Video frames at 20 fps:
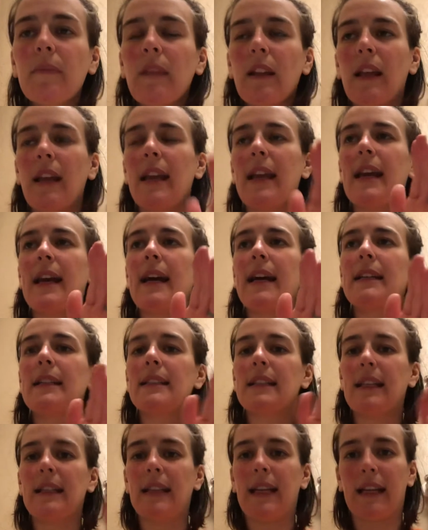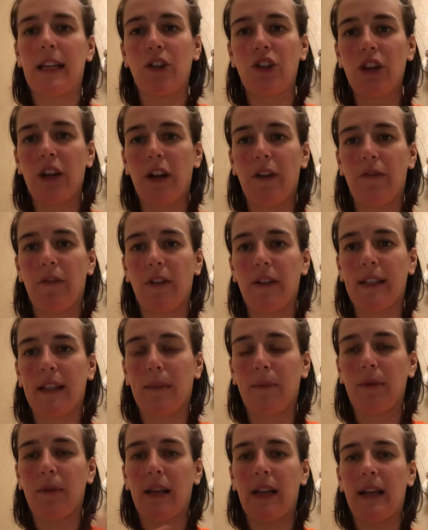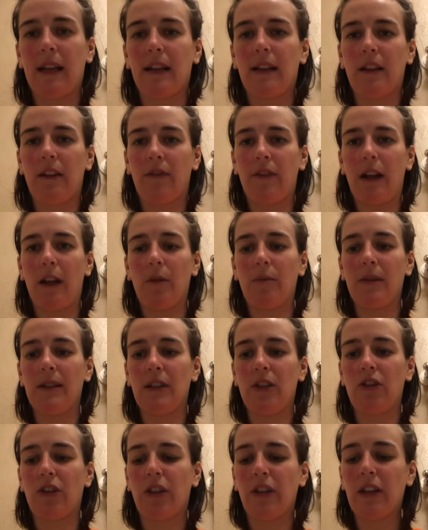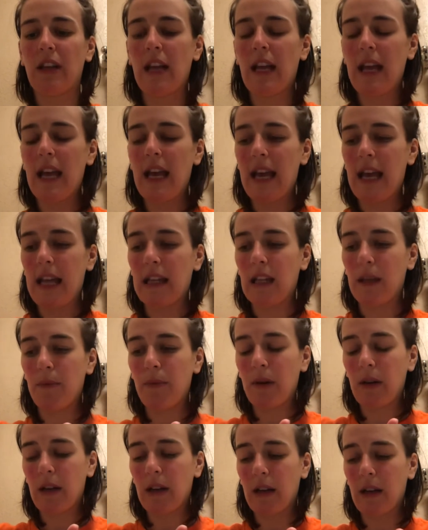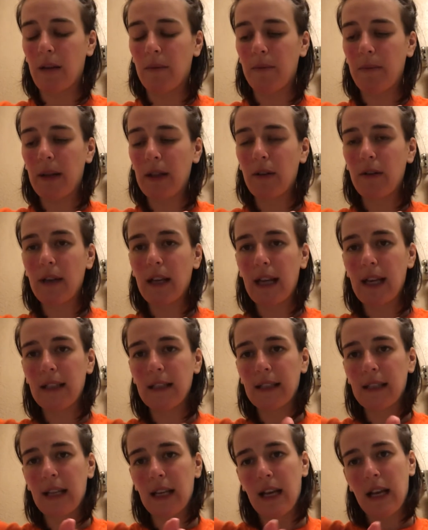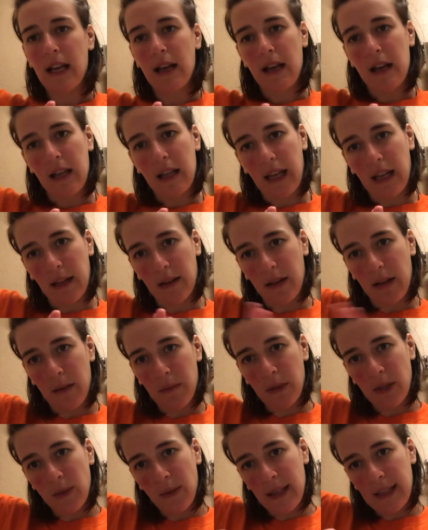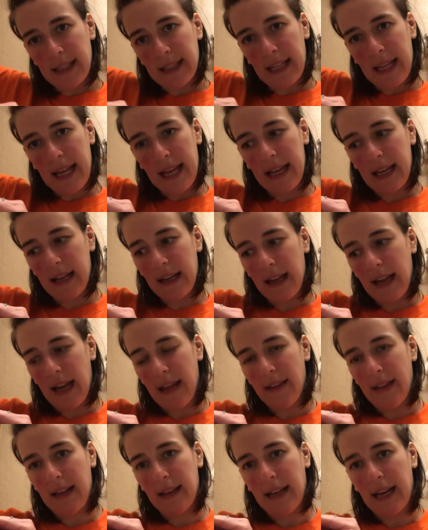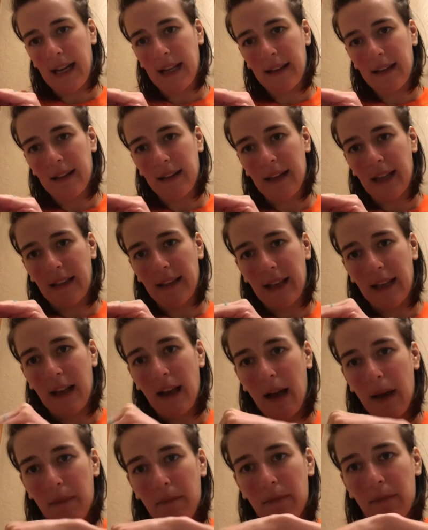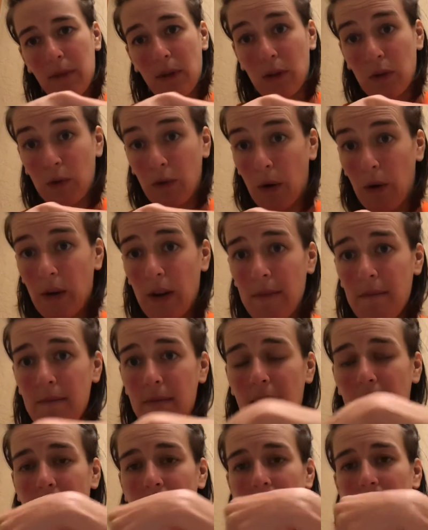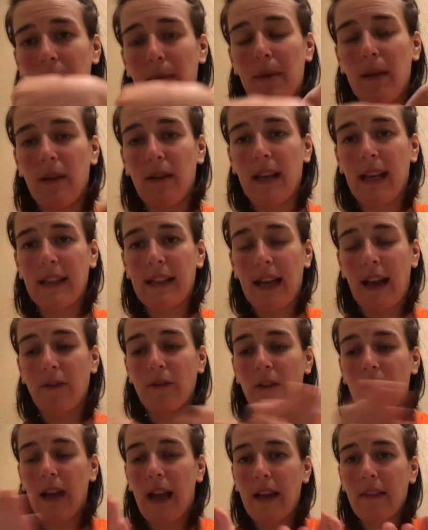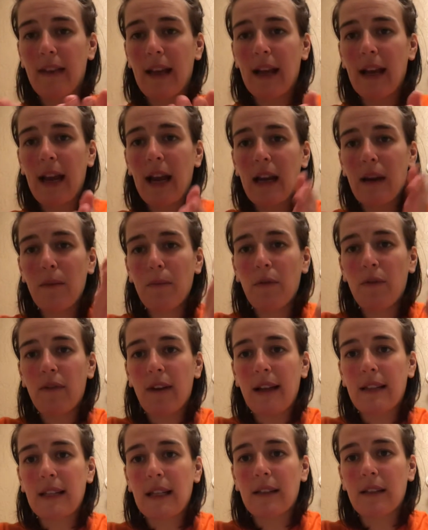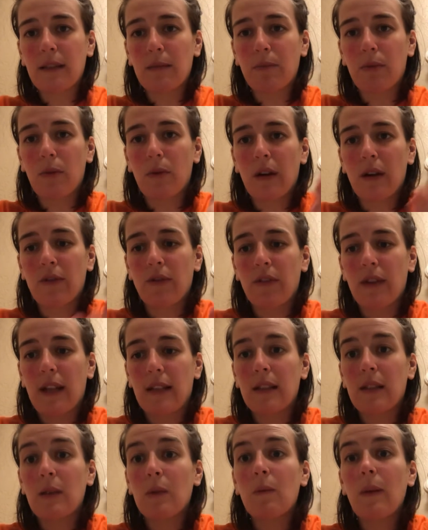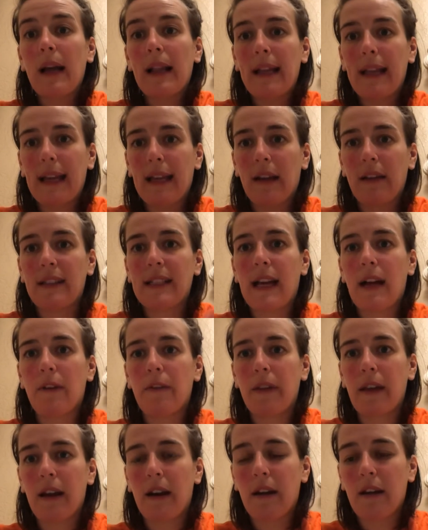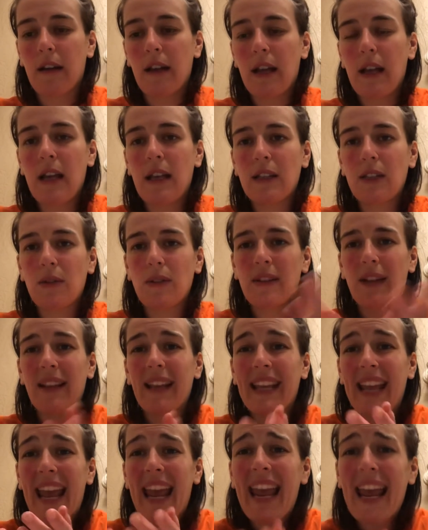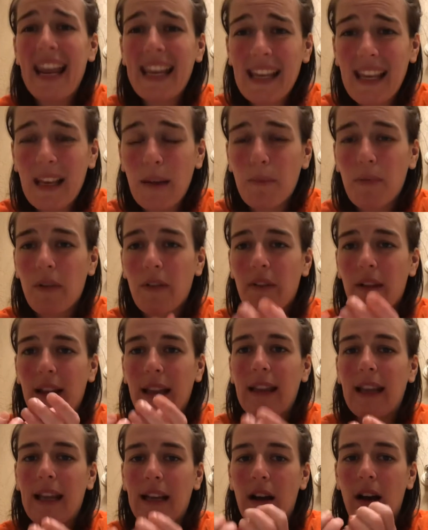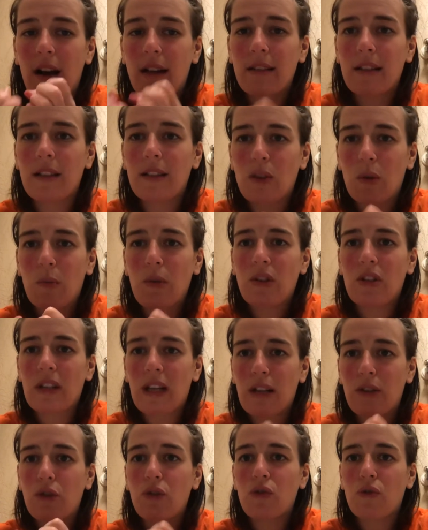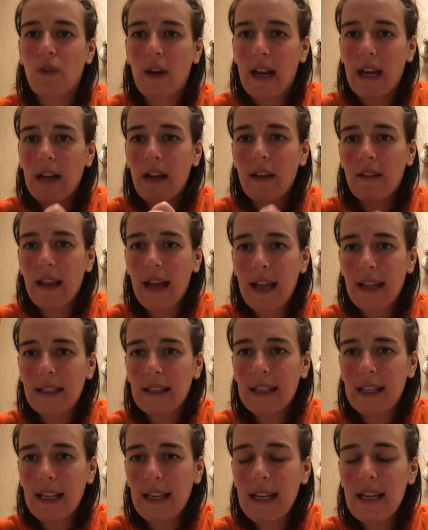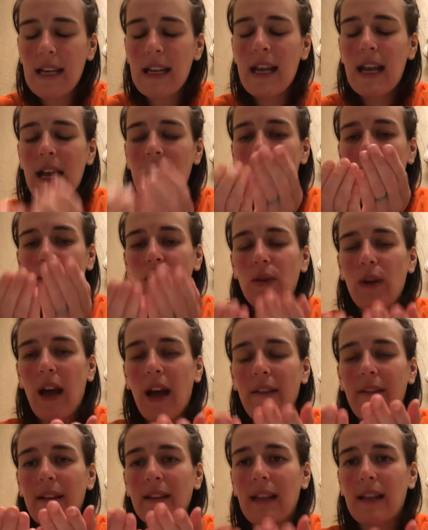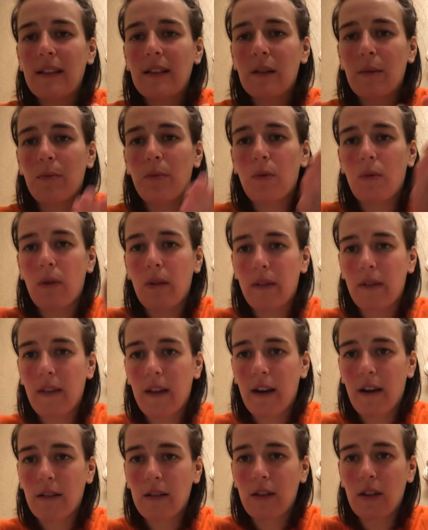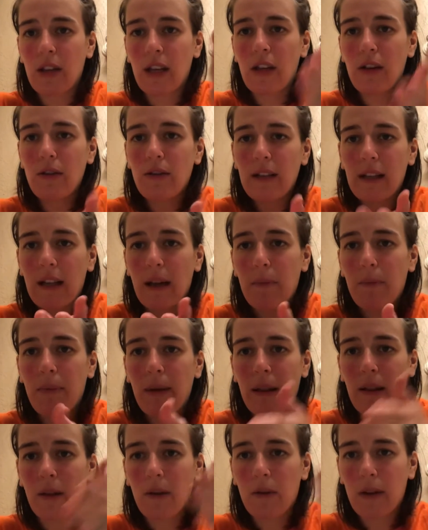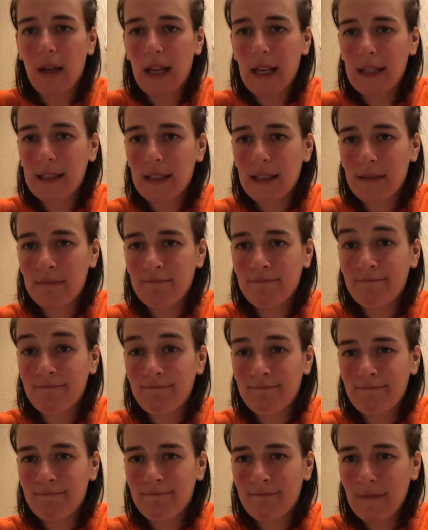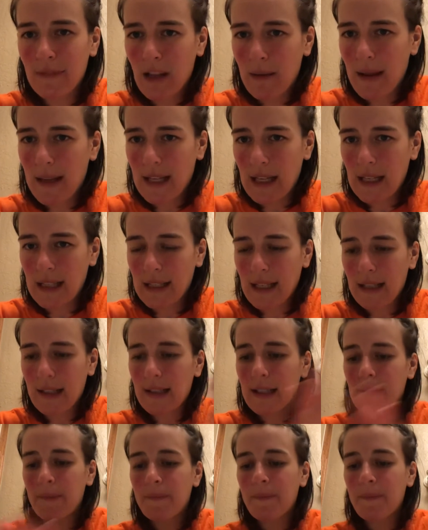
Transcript: and in a chair, for example, in the Fowler position, and they put a pillowcase in between his leg, and then they cup the scrotum, and then the pillowcase after that. That kind of provides that support for that swelling down there. So it's not hanging and causing so much strain on that skin. So you have that support there. So they use a pillowcase. If that makes any sense.